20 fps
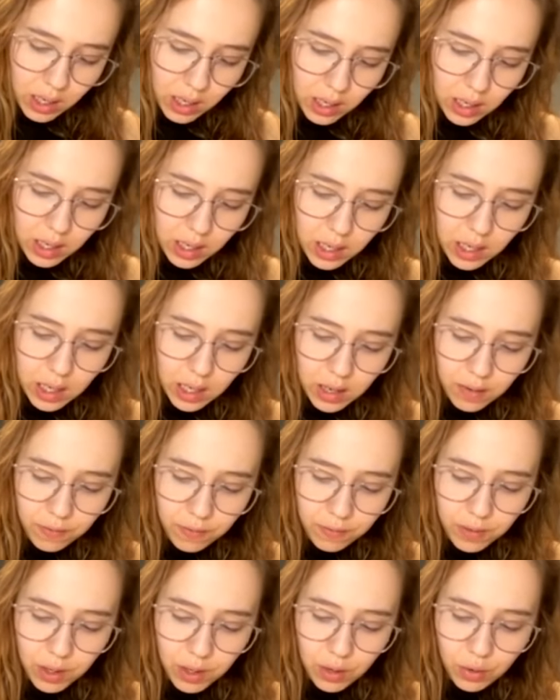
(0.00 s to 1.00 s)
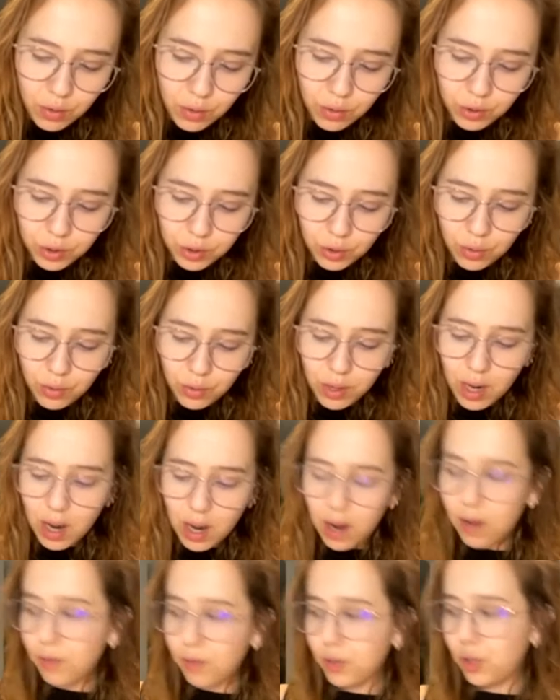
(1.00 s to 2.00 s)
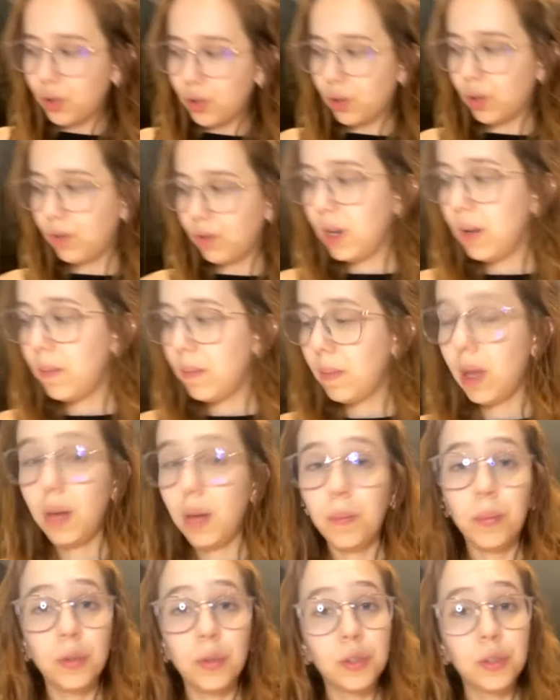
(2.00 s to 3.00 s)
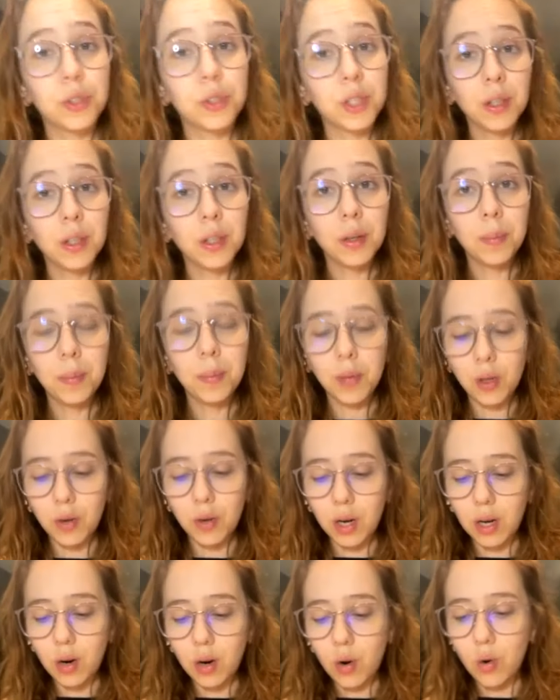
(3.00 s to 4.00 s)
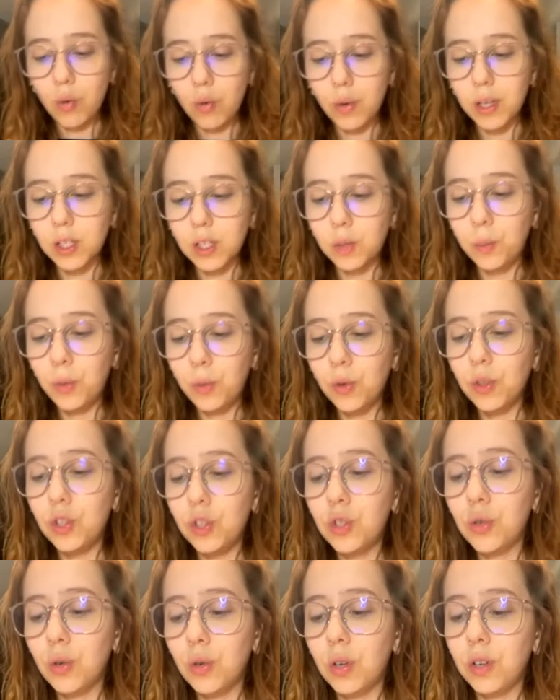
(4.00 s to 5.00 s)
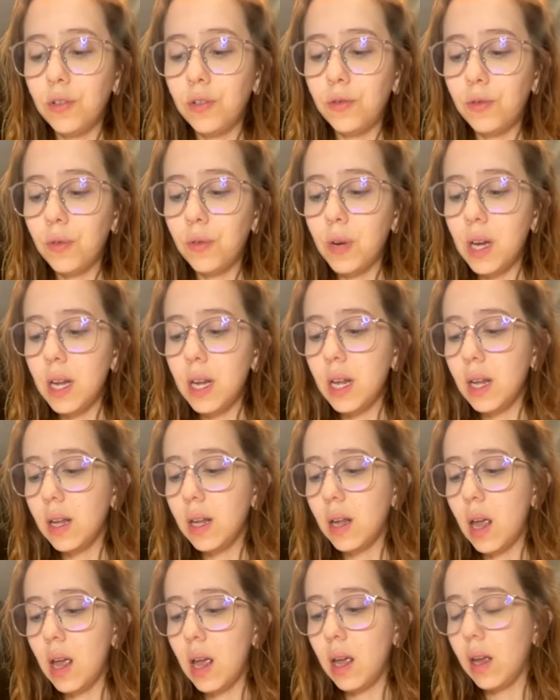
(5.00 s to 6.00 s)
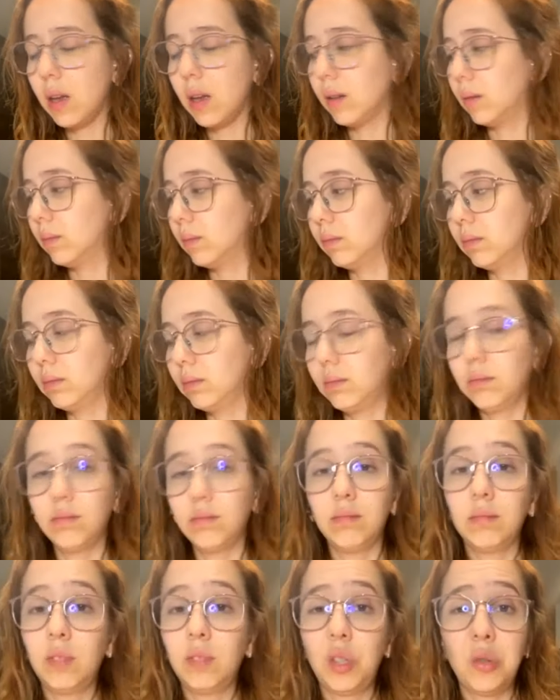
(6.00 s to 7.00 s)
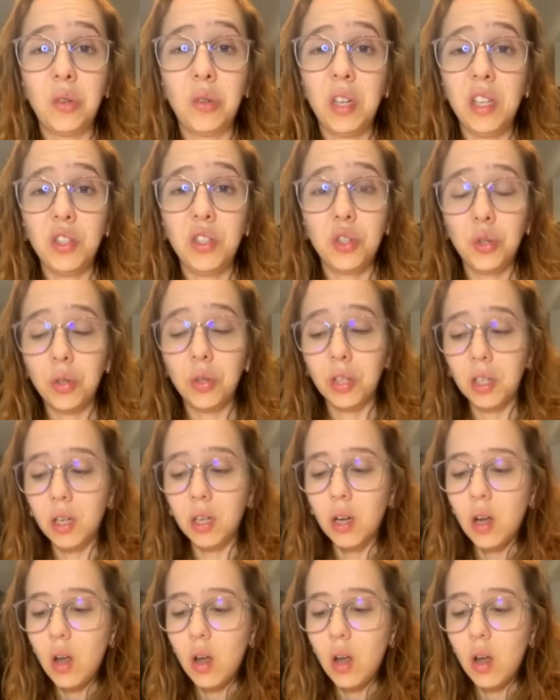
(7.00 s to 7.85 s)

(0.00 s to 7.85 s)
If you don't have sugar-free maple syrup, you can always put sugar-free cooking sugar,